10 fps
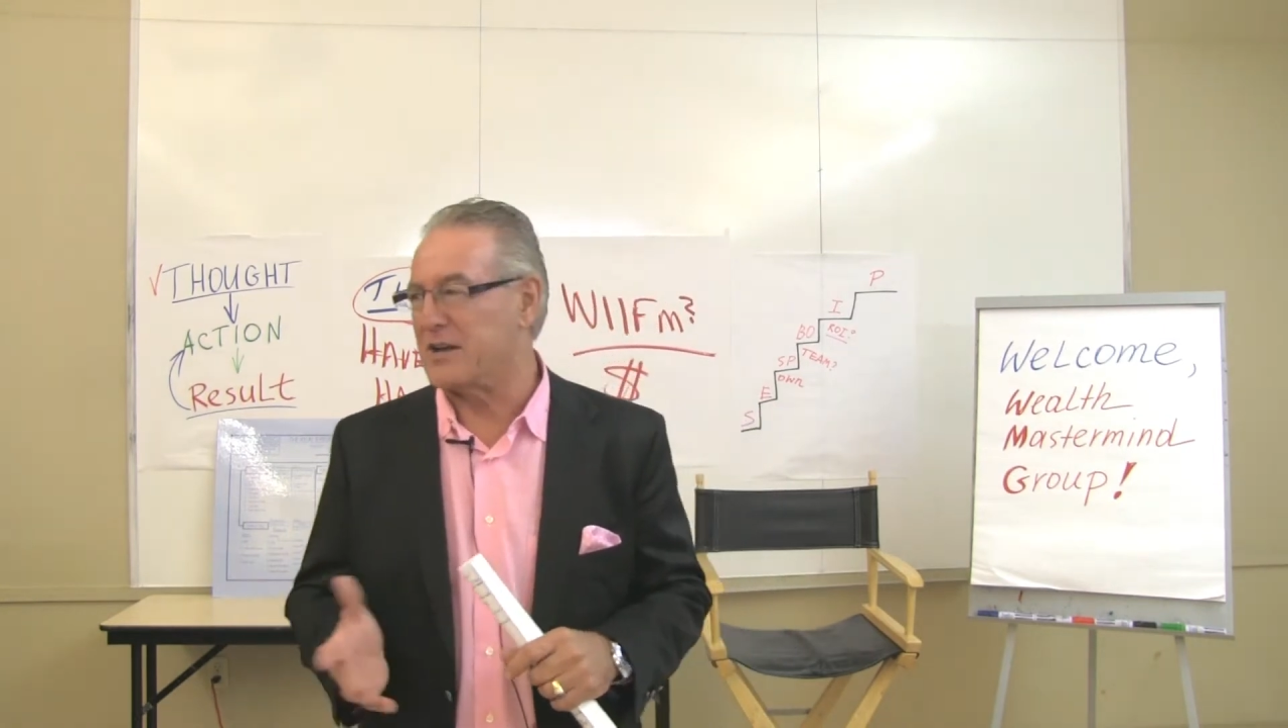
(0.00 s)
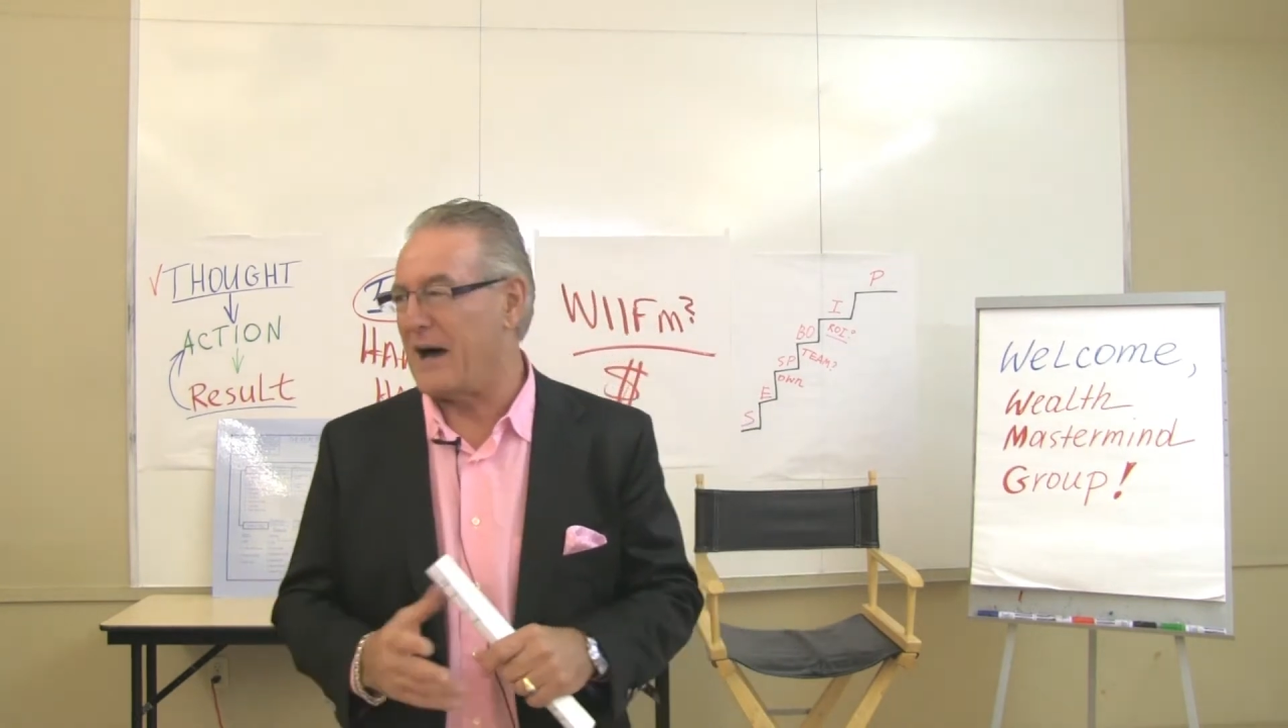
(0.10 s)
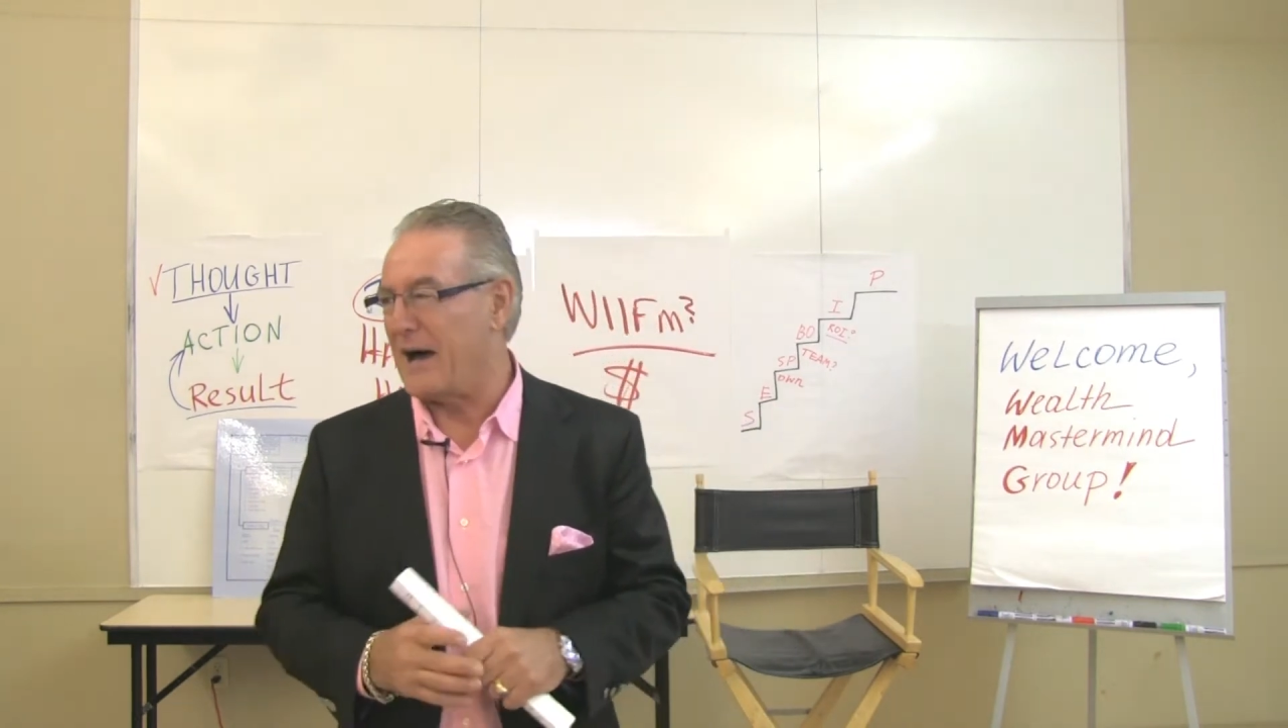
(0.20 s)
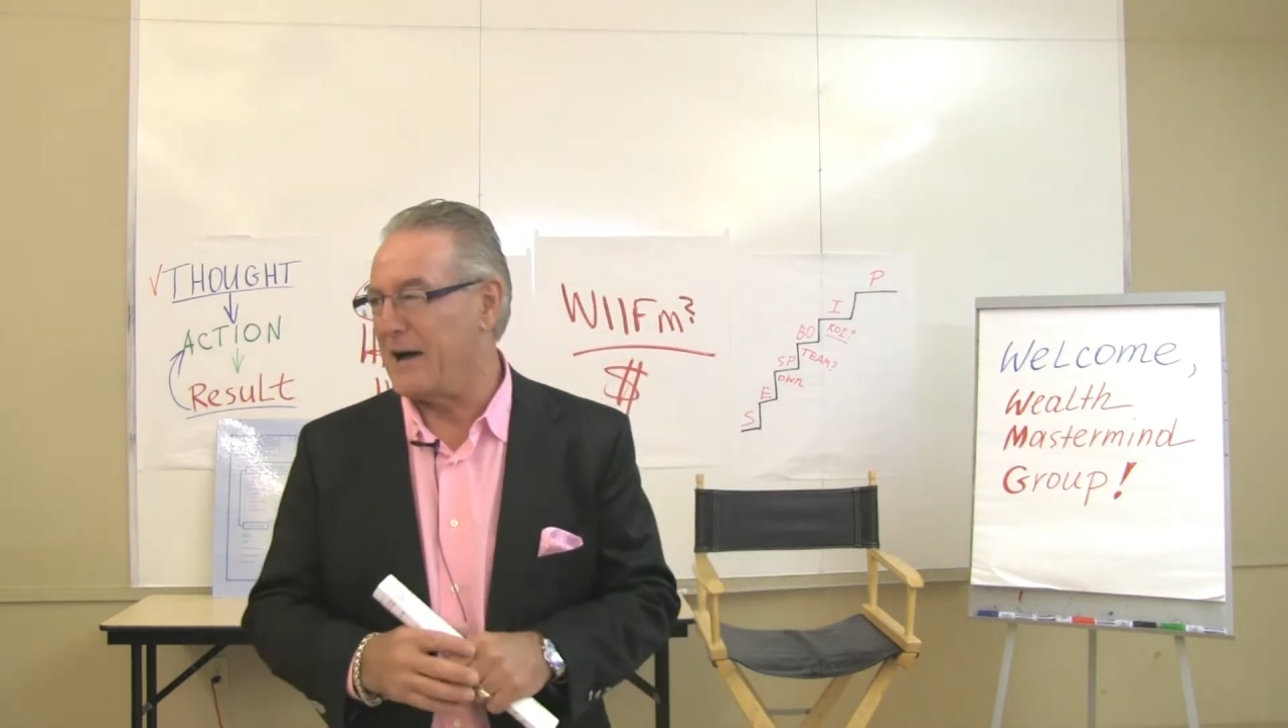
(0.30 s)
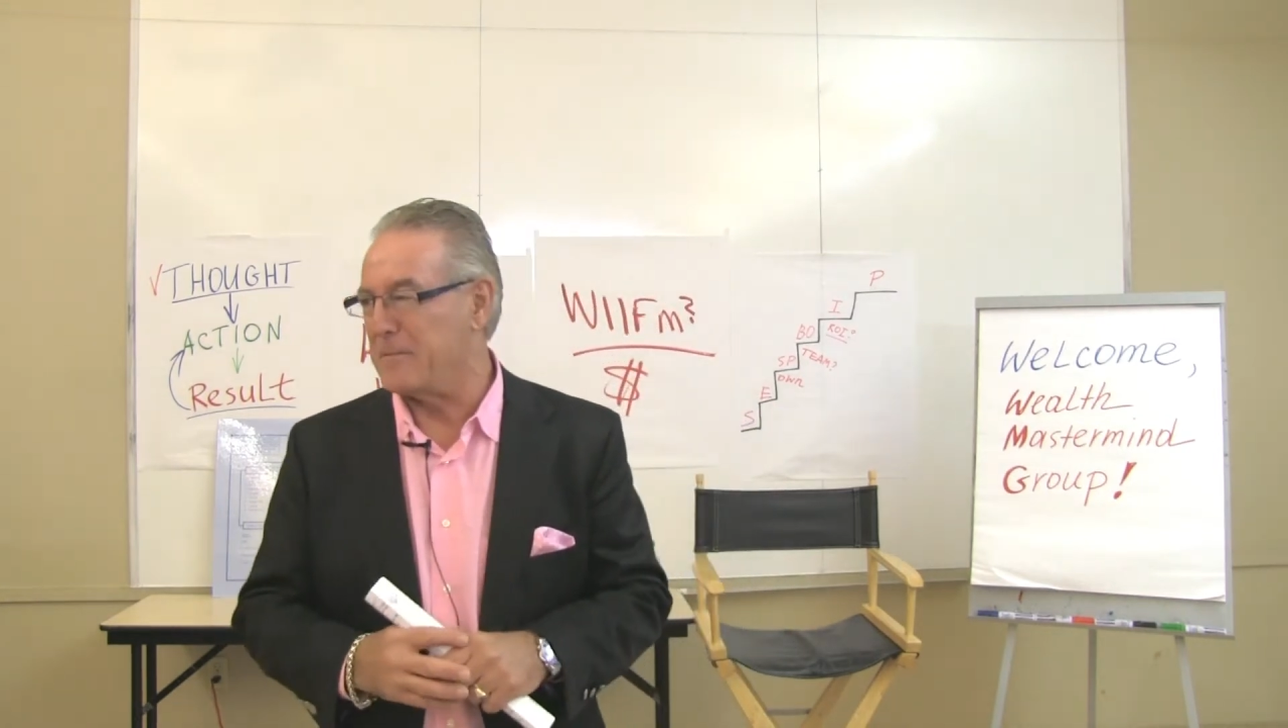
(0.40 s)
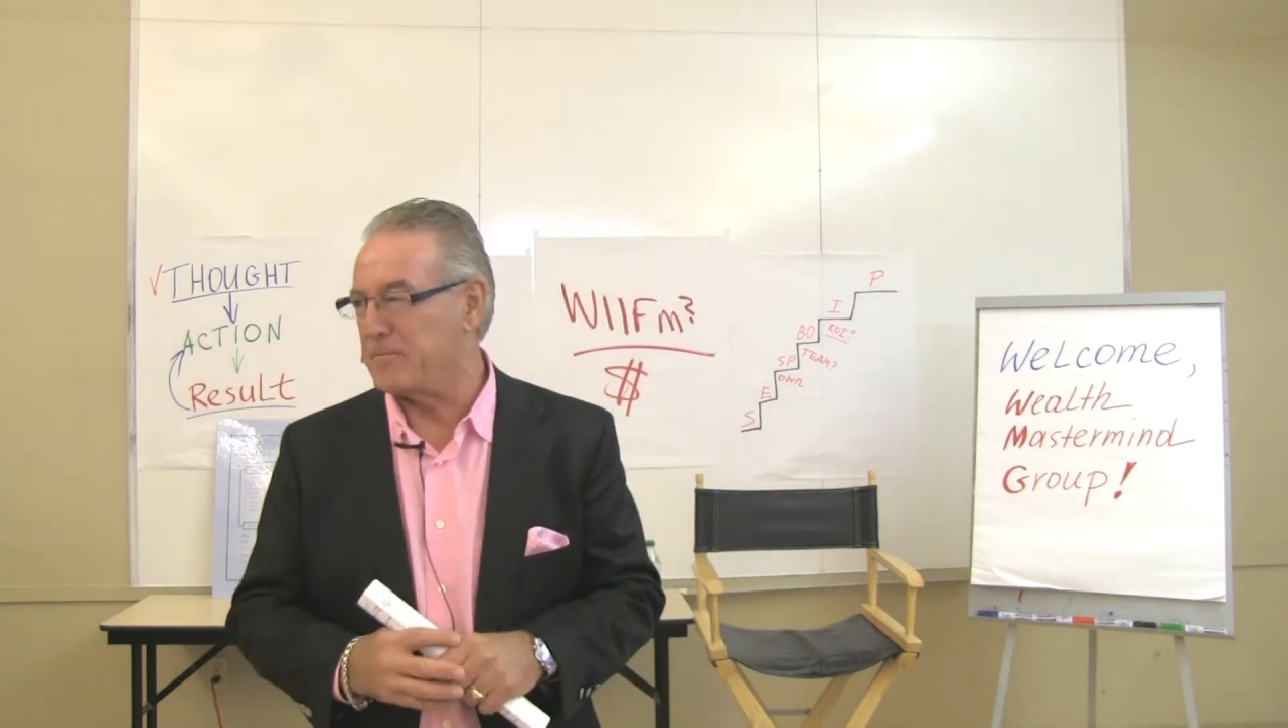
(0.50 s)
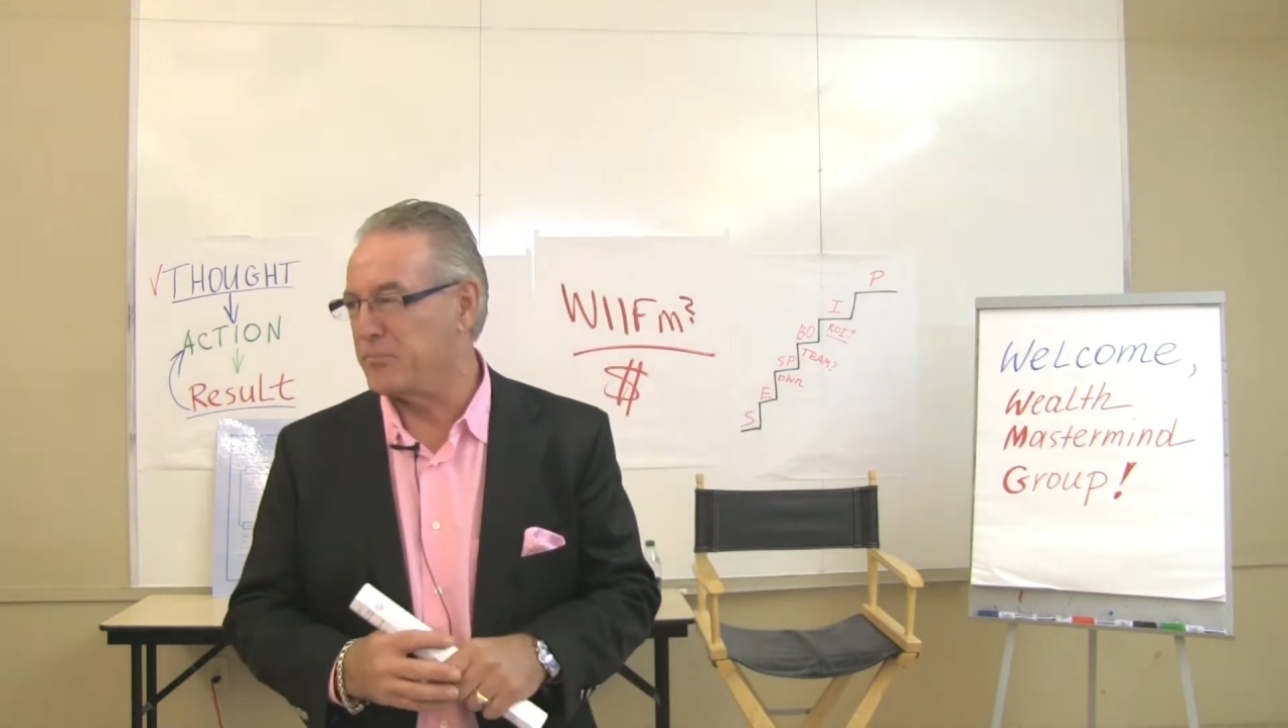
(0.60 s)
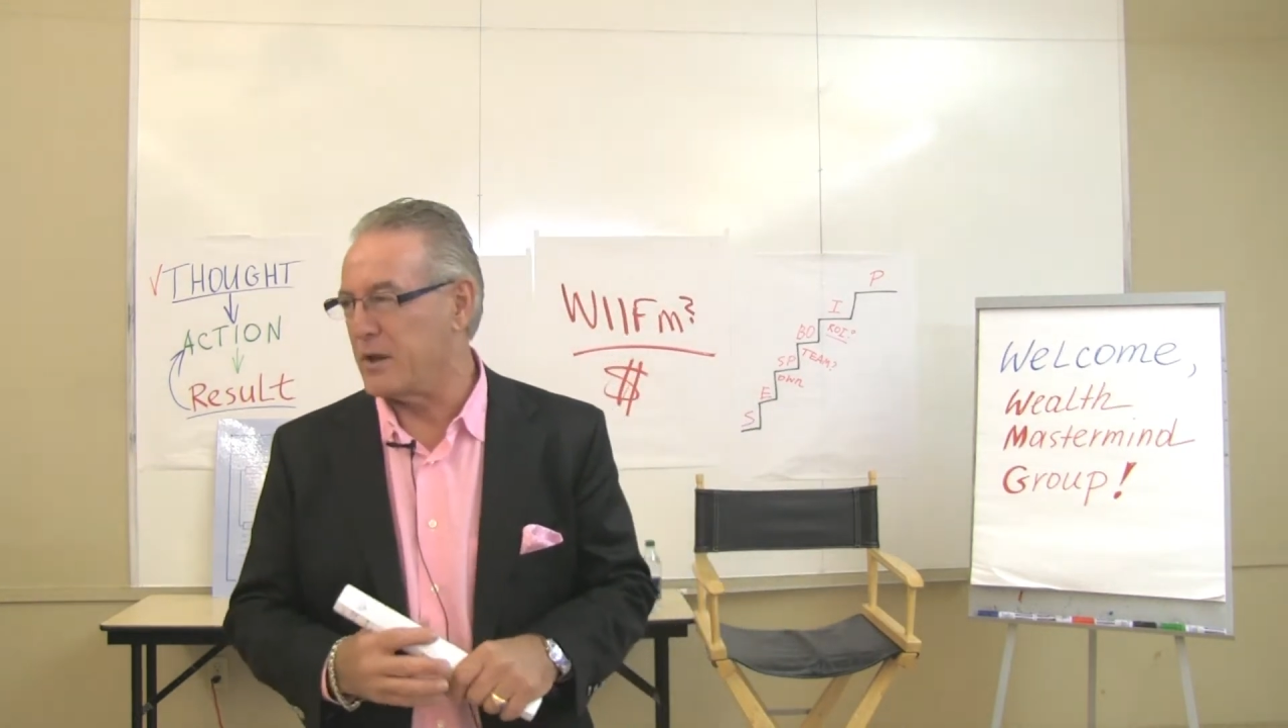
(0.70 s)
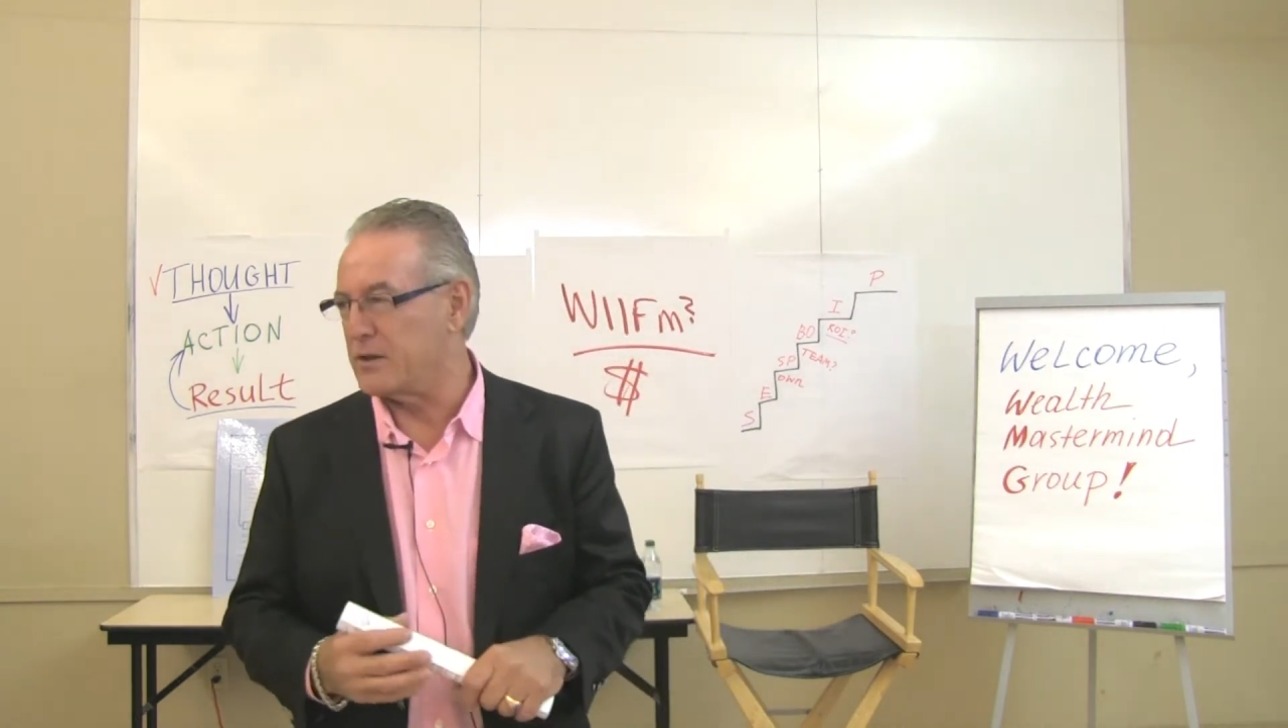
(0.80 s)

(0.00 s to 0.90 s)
time.